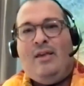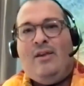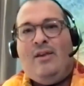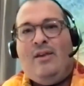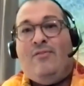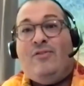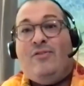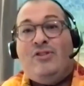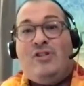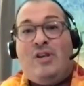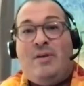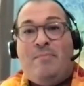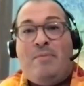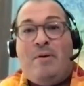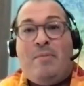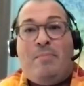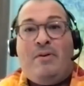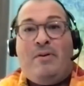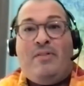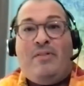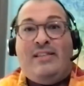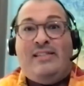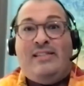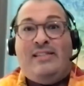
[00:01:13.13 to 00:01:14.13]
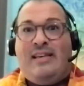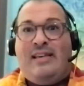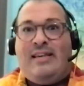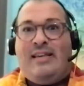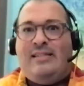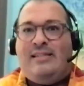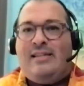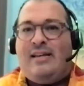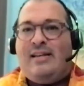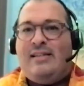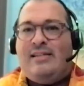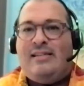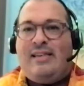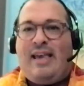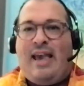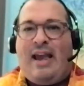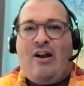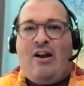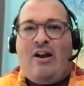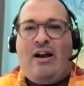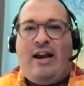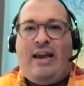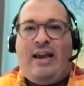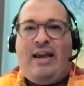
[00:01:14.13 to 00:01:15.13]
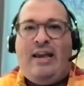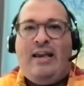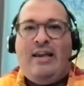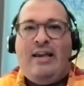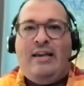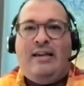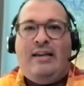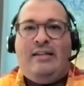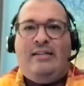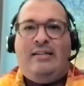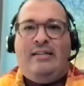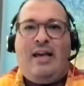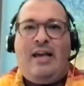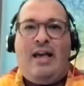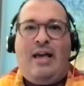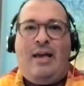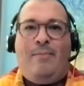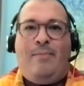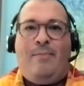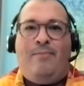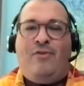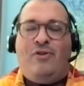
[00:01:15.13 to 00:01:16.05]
For some people, this is a scary time.